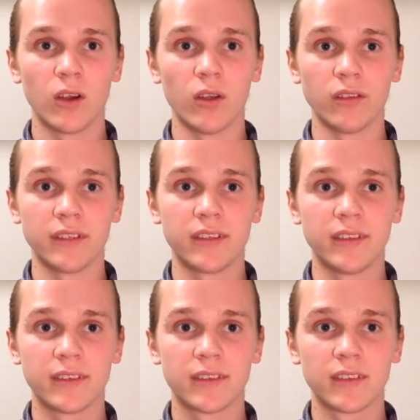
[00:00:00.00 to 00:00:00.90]

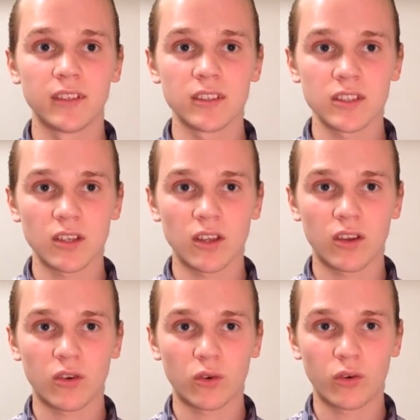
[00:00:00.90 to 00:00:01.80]

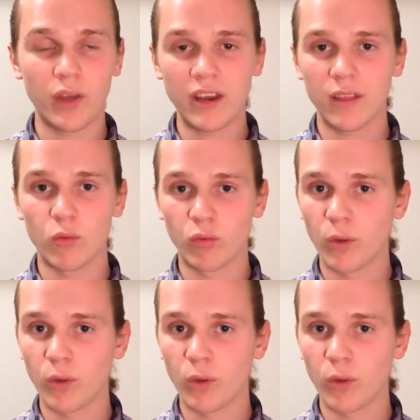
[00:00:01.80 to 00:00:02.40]
wrote